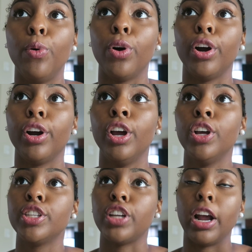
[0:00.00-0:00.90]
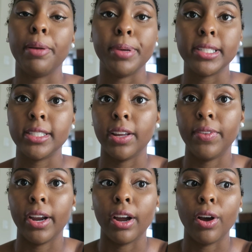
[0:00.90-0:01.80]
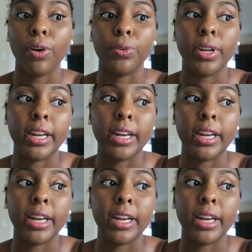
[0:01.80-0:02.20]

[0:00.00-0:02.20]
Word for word: or start a business of their own,